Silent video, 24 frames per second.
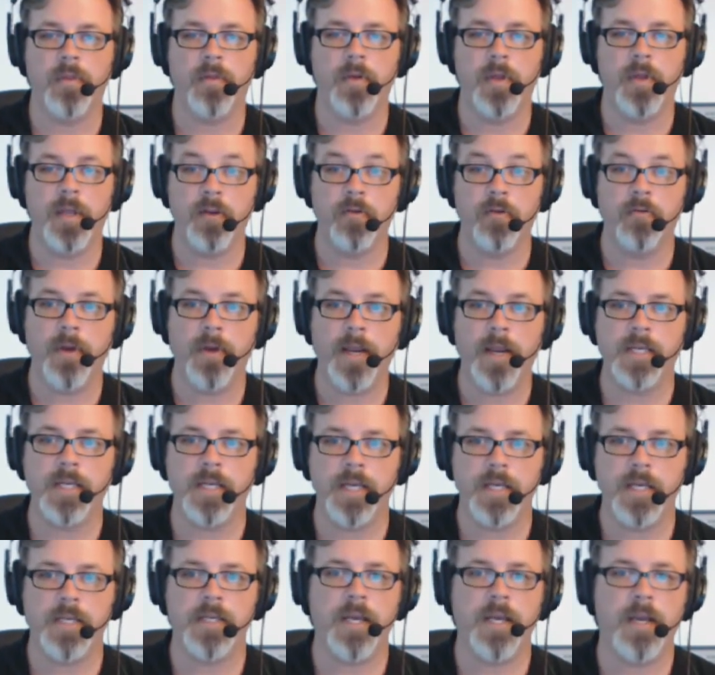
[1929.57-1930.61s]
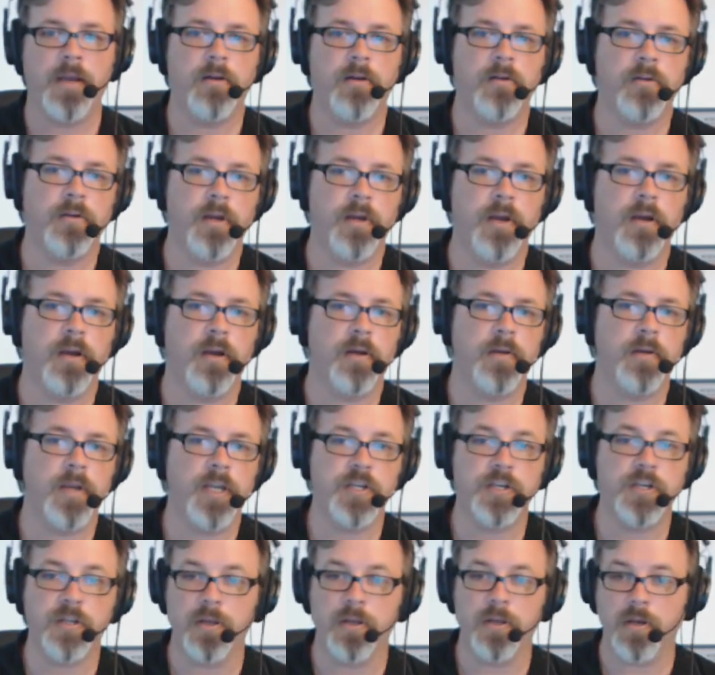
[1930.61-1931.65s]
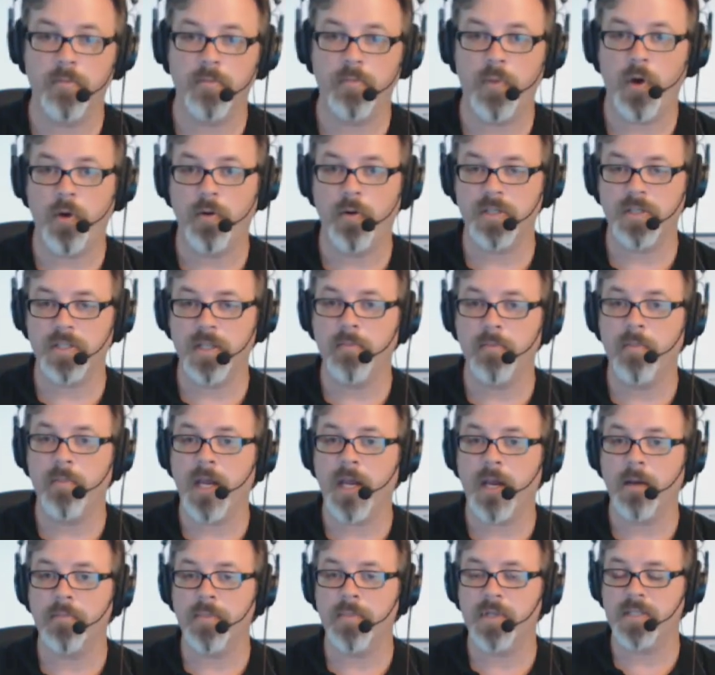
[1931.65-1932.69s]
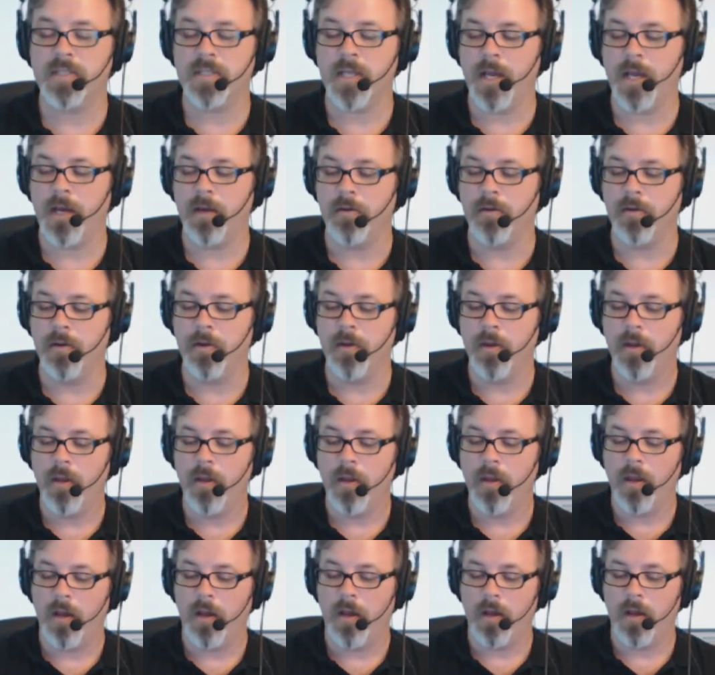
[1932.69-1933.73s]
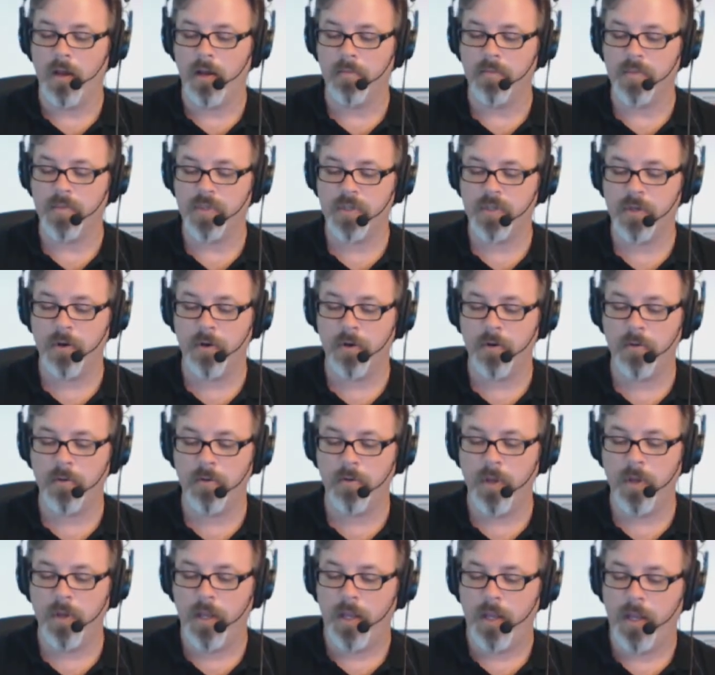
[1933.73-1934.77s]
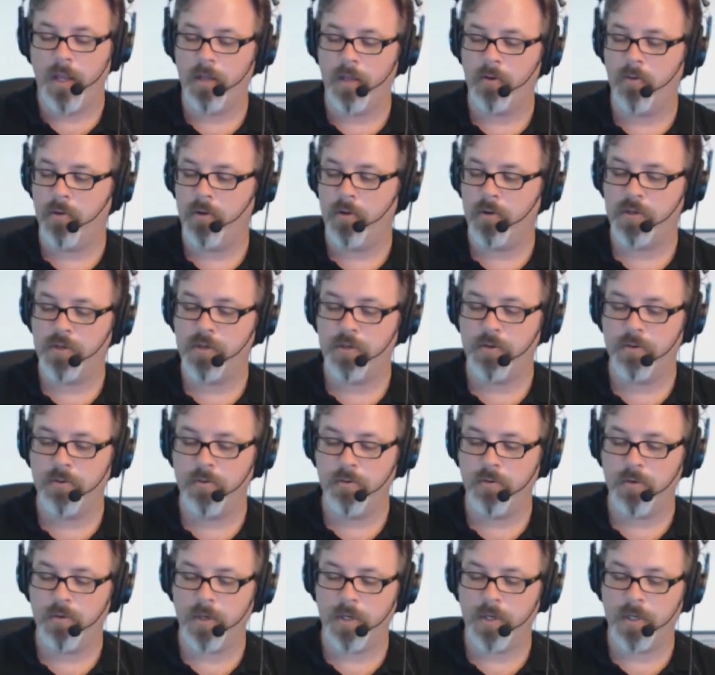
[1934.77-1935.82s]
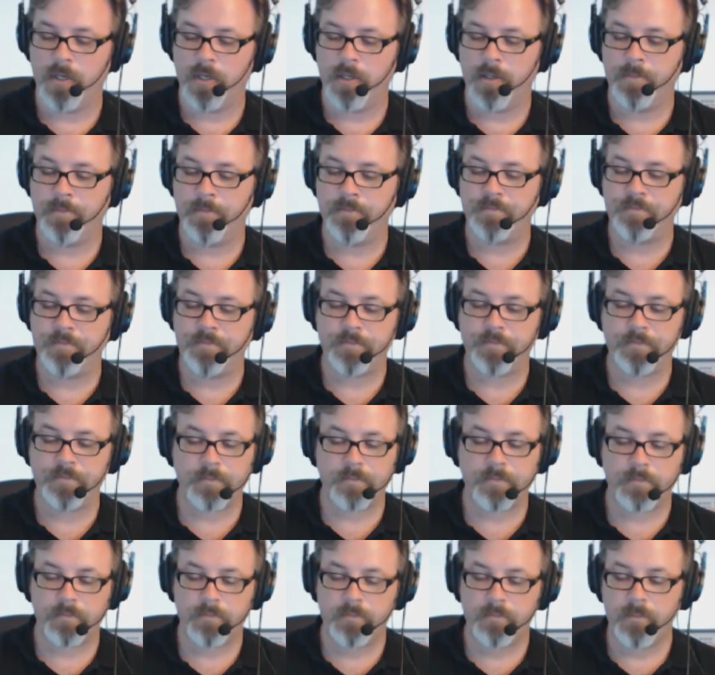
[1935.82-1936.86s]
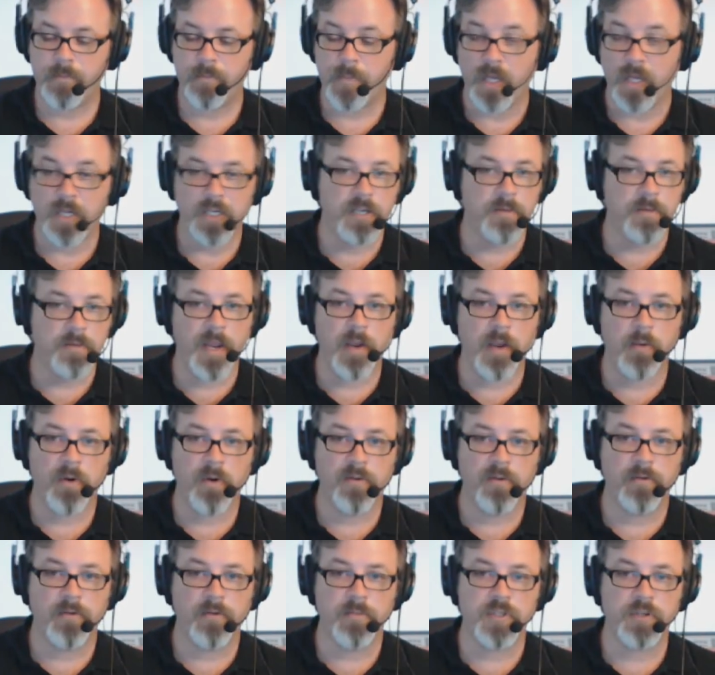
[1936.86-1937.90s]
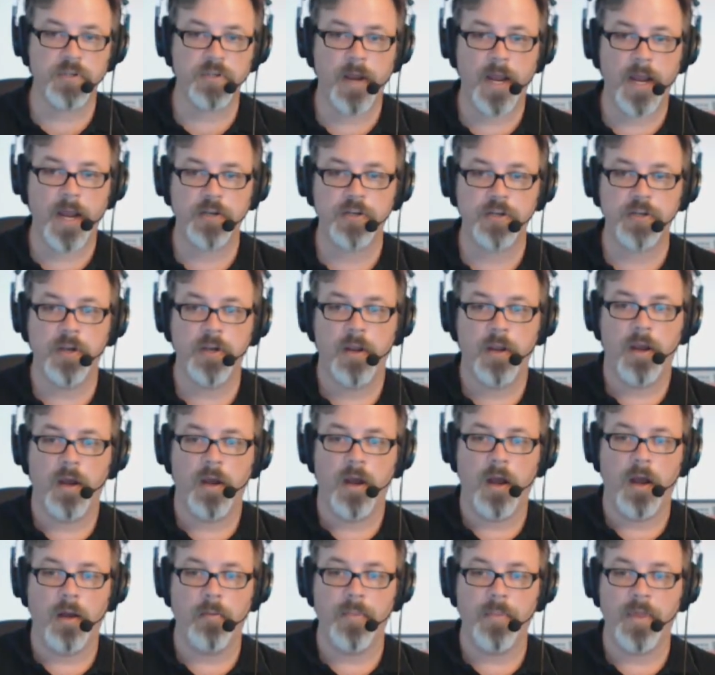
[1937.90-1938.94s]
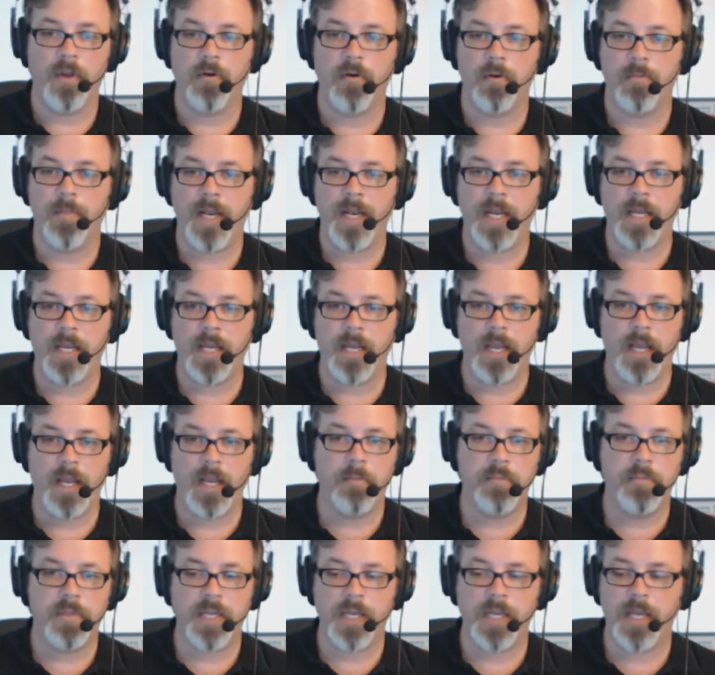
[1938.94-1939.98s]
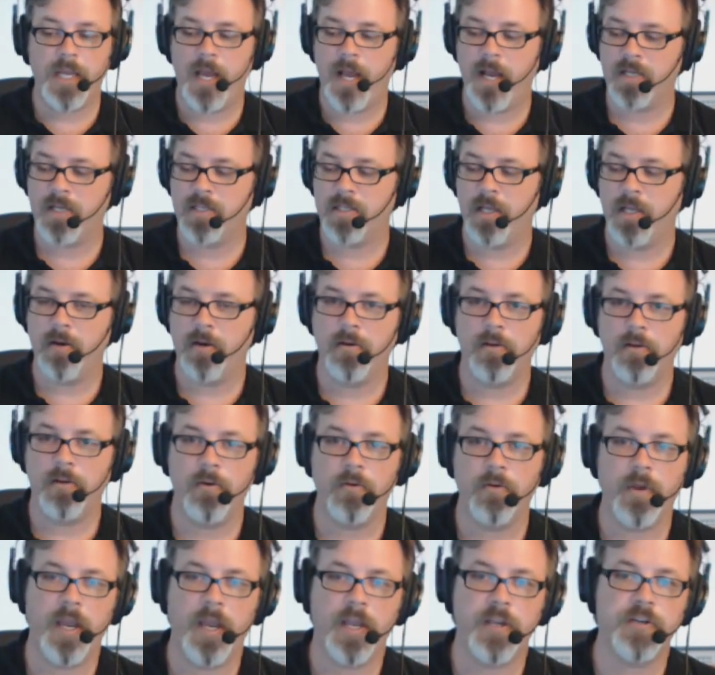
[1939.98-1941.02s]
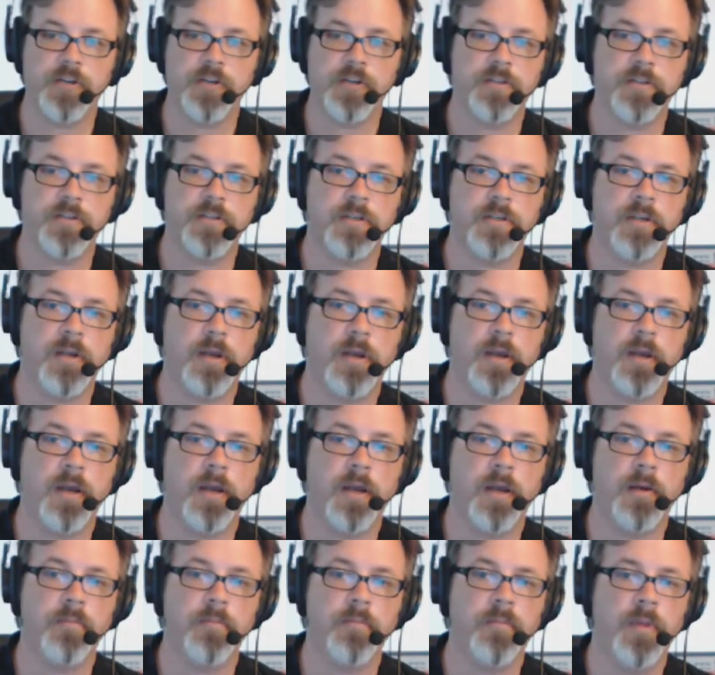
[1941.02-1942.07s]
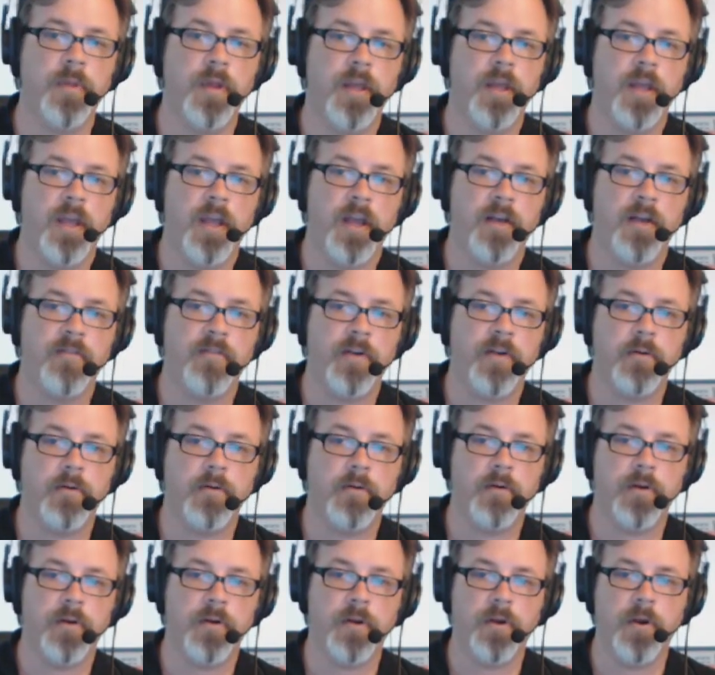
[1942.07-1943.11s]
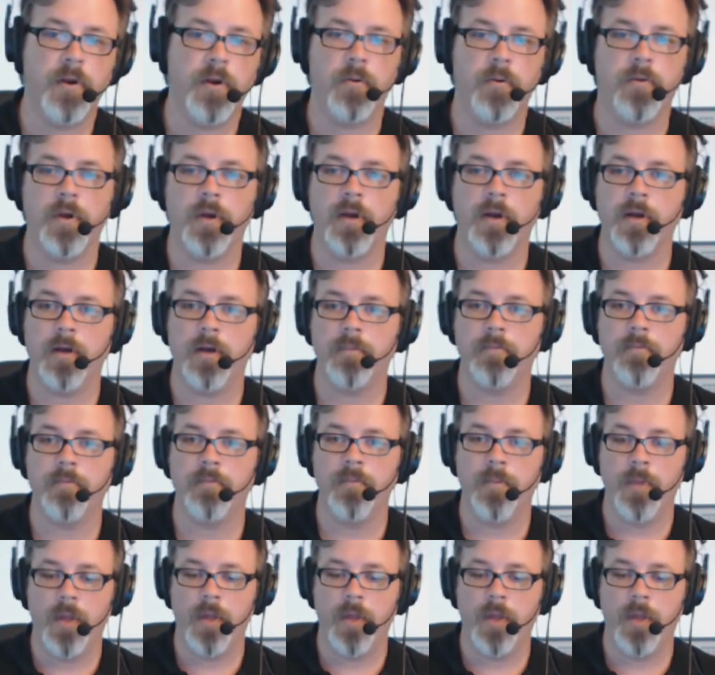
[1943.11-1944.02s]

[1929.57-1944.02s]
in great detail uh, each of the components that make up the sound. Um, so in order to um, to make one from scratch, um, there are many empty hex layer locations. Um, if I were to go um,